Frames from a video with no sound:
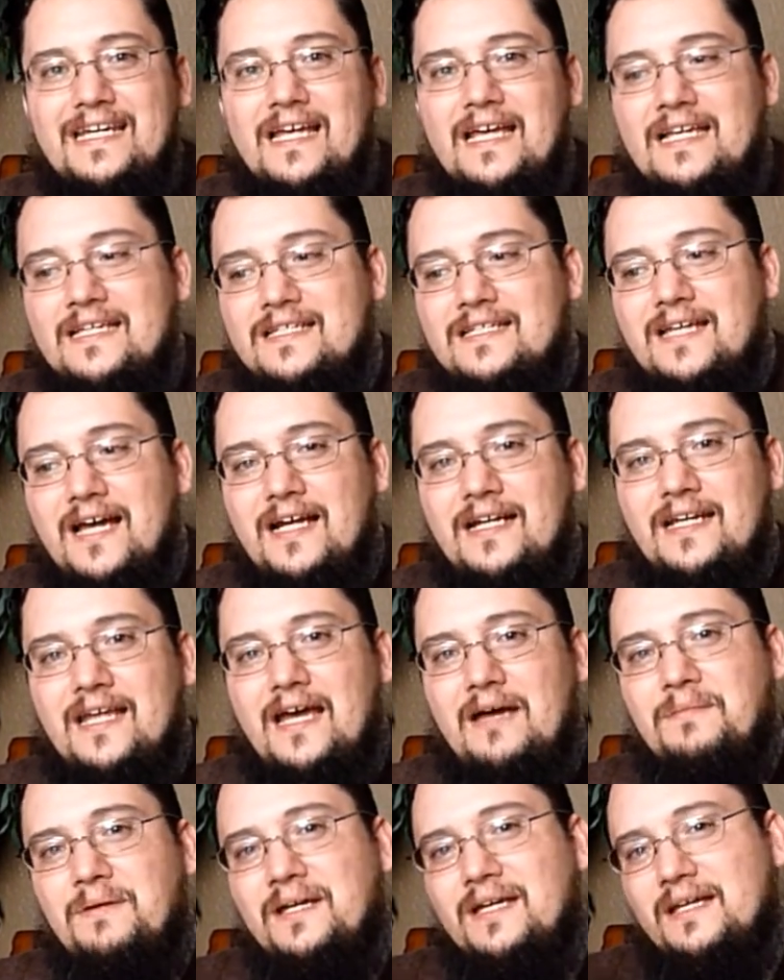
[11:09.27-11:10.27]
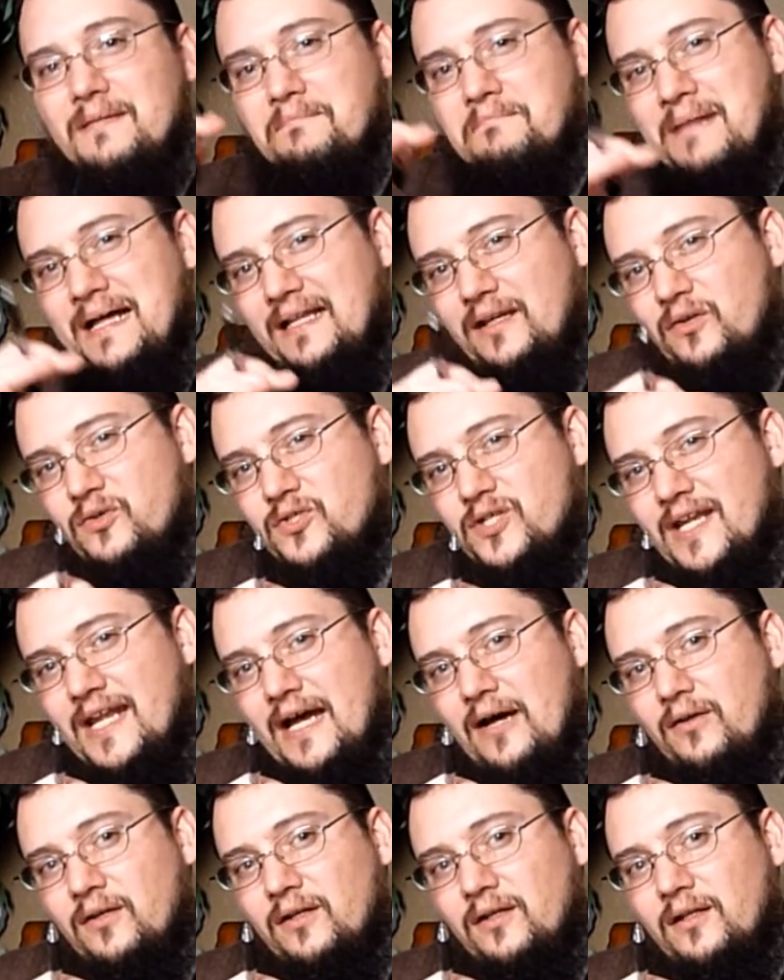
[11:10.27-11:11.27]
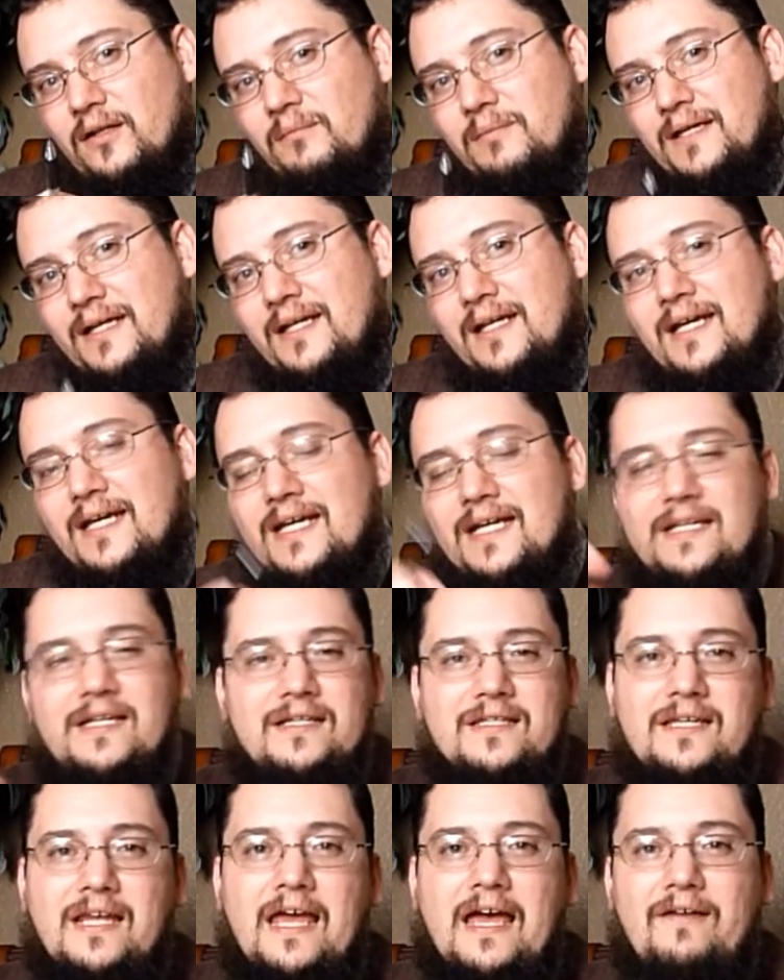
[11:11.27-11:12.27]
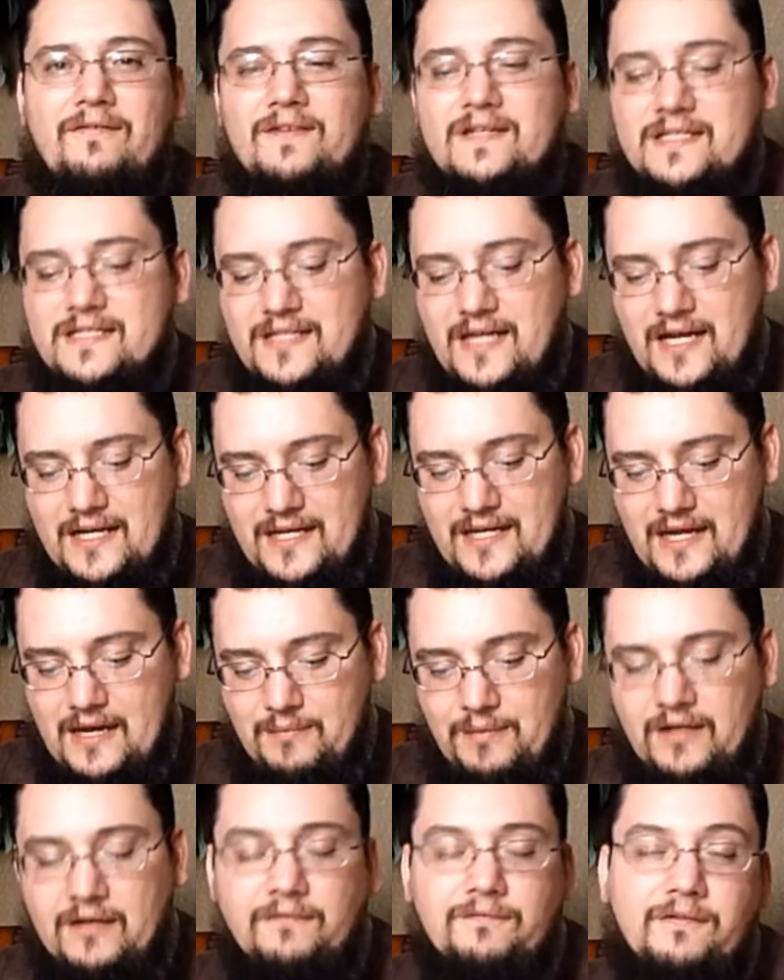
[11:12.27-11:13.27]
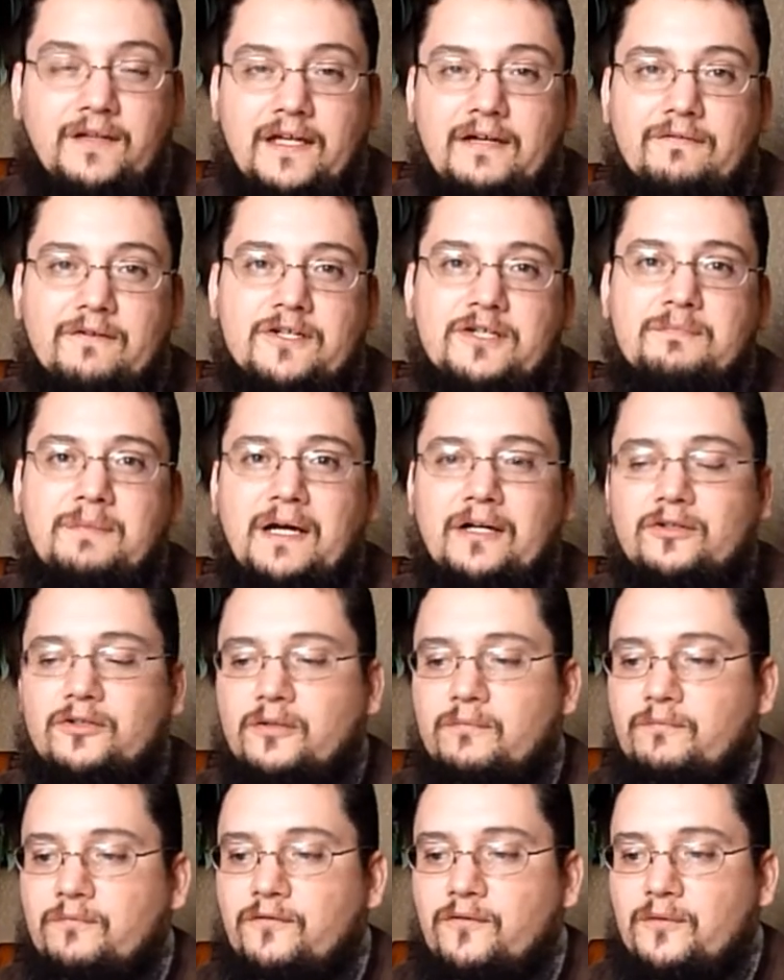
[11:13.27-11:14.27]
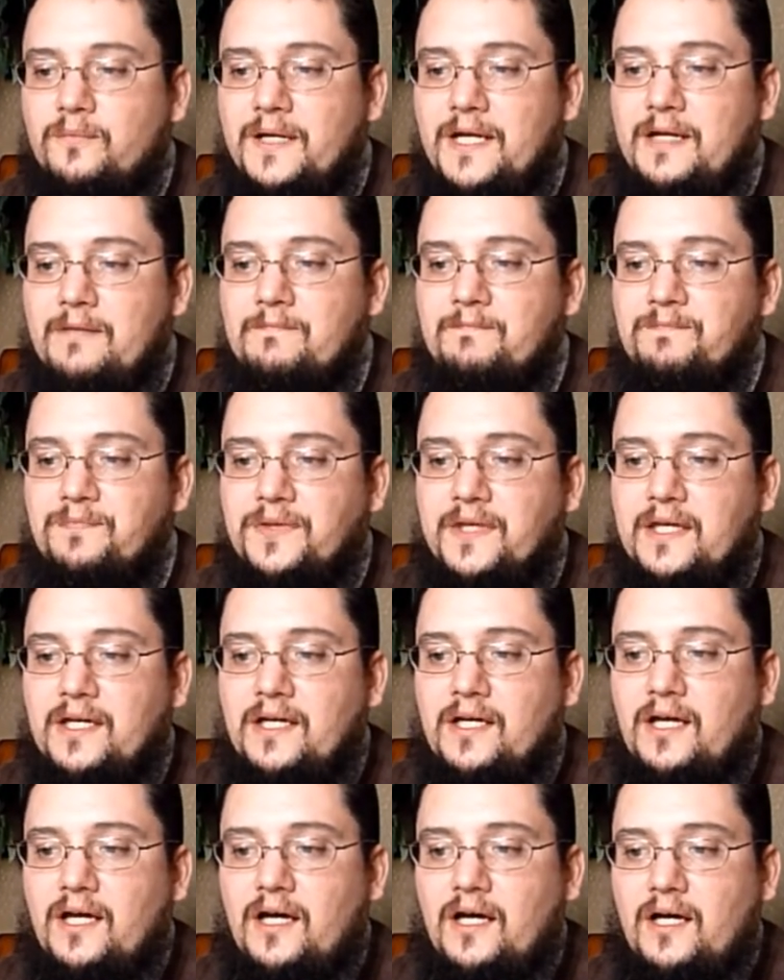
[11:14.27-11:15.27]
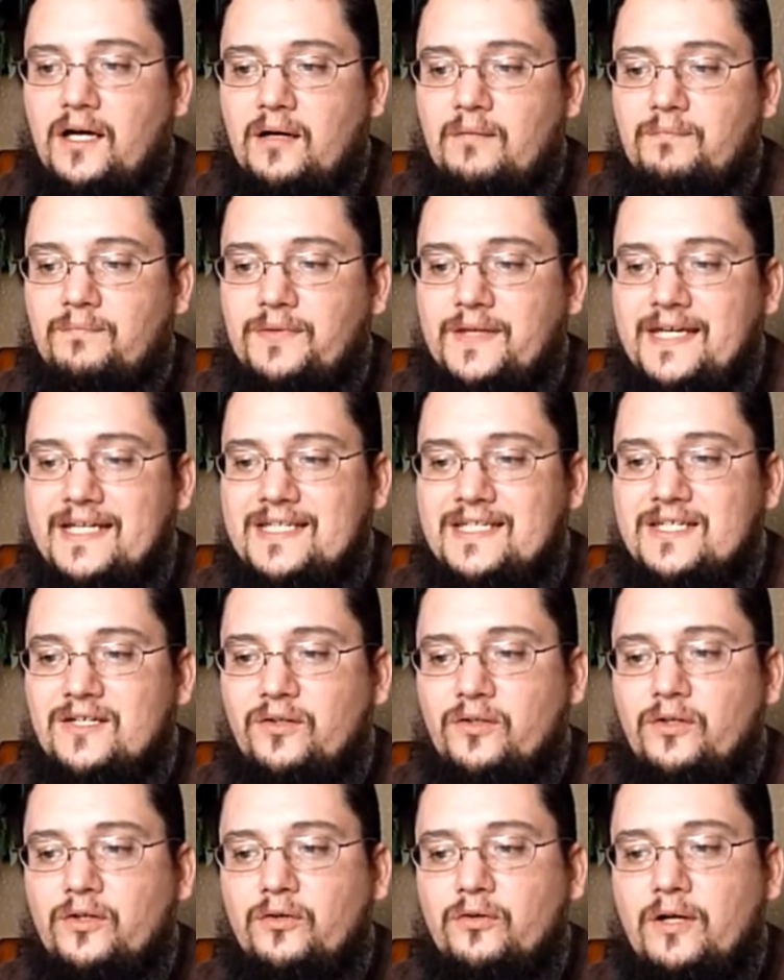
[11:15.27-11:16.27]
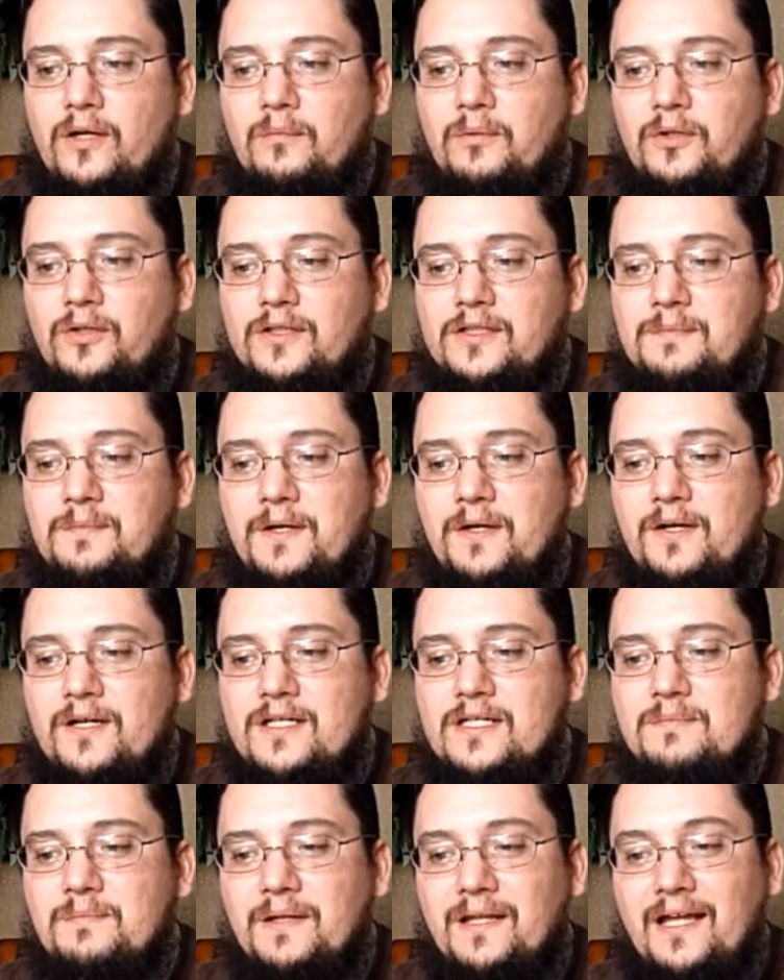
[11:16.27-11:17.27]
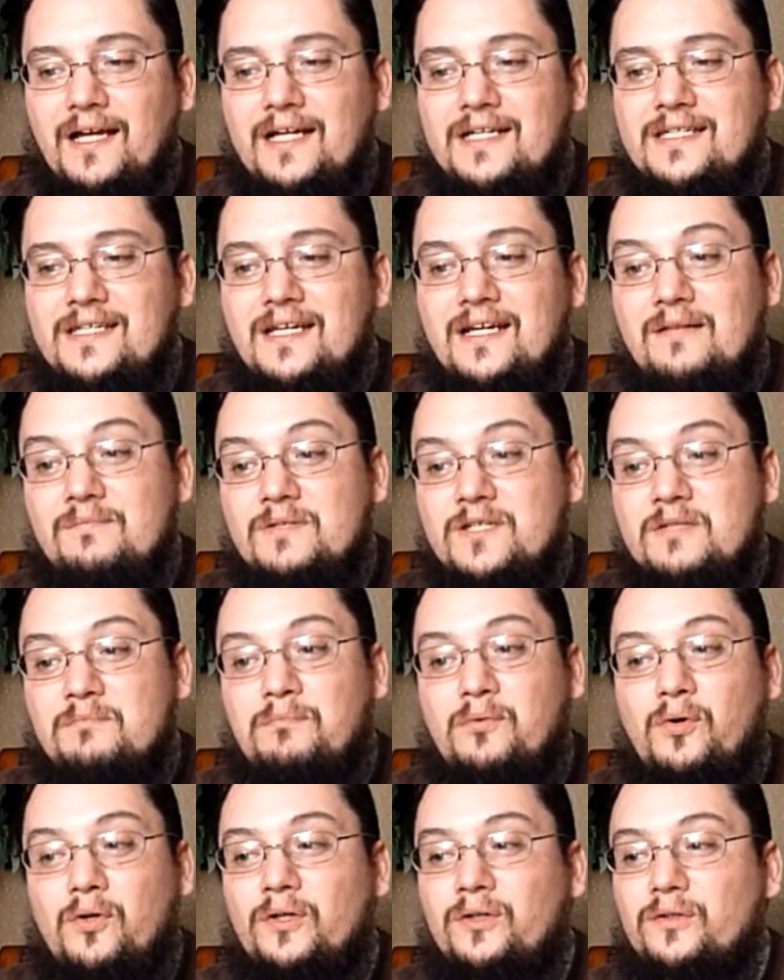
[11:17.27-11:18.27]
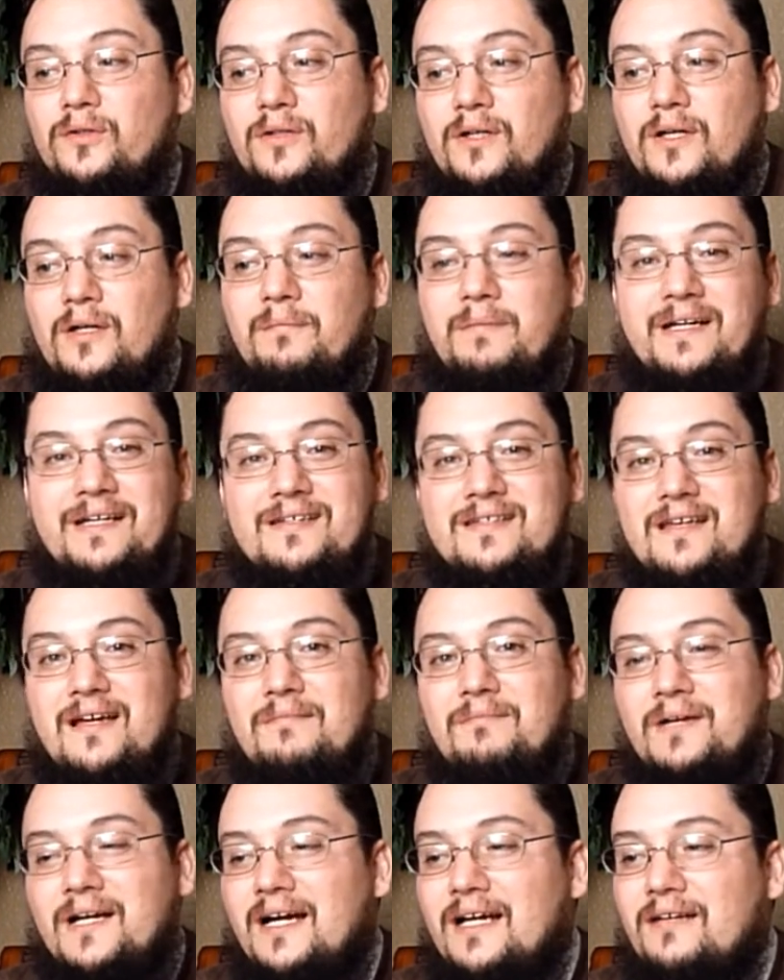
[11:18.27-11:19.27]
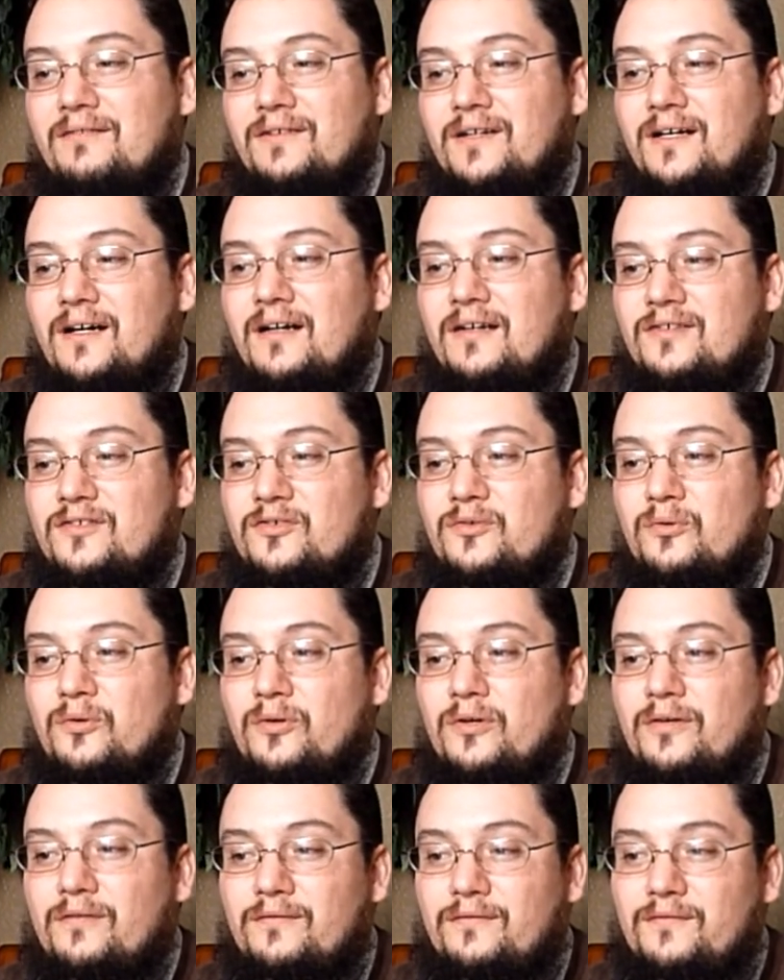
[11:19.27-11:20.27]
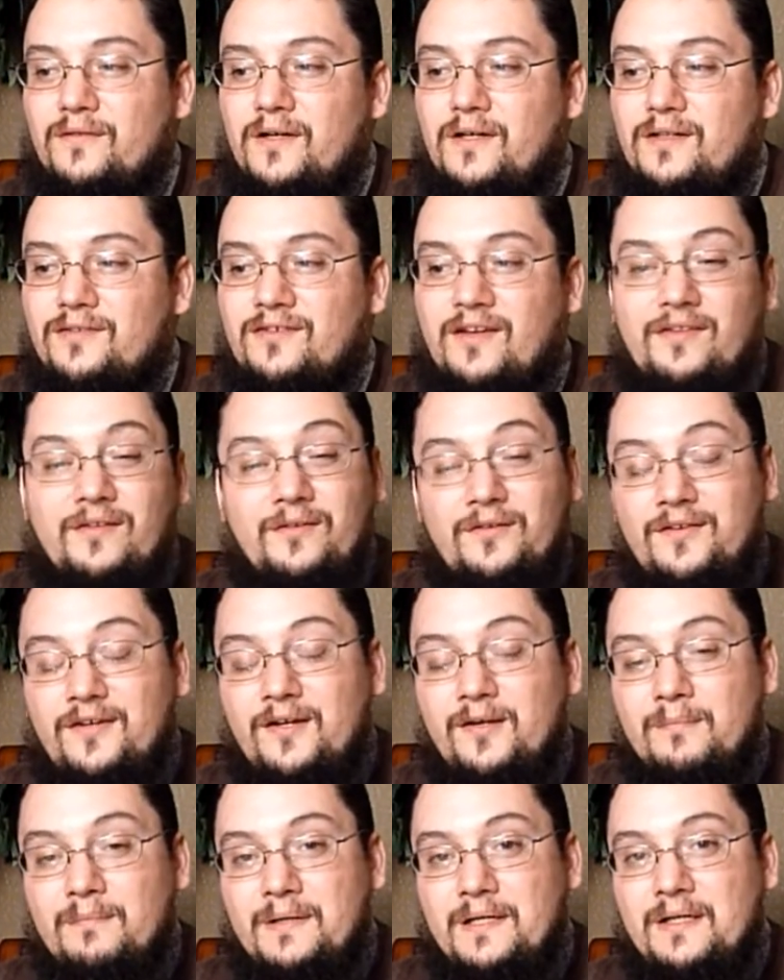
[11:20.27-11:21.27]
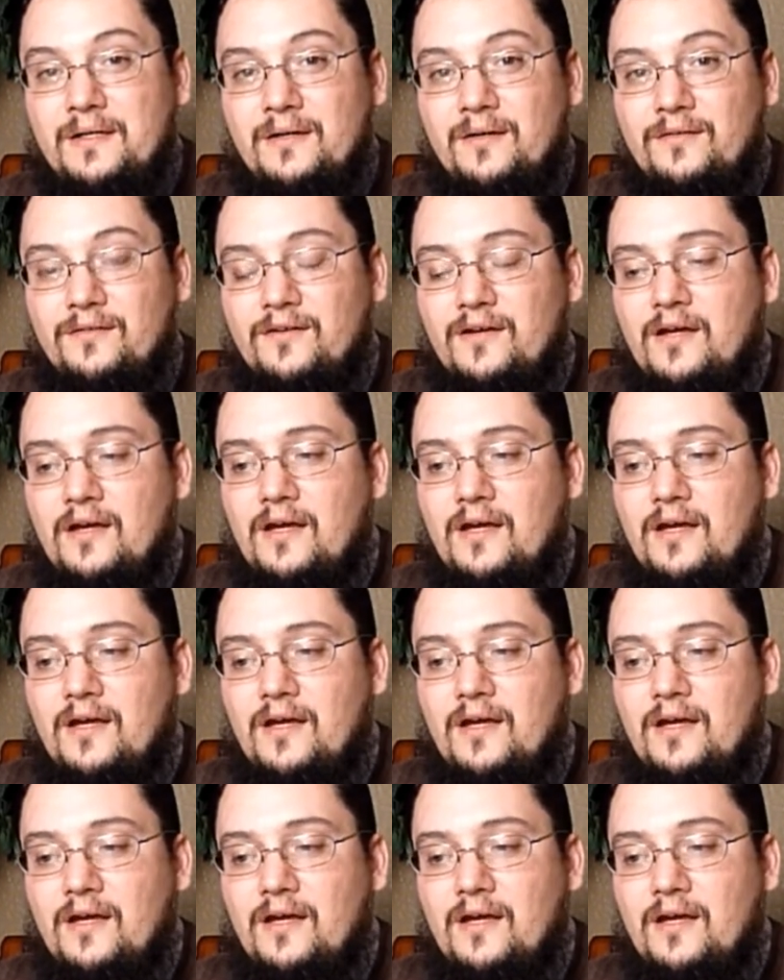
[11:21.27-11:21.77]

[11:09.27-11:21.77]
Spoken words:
as dynamic. It mellows it out a little bit. It doesn't have as dynamic a flavor spectrum for me. It's still an incredible experience, but like I said, I'm spoiled because I'm kind of a connoisseur of Southern Tier beers,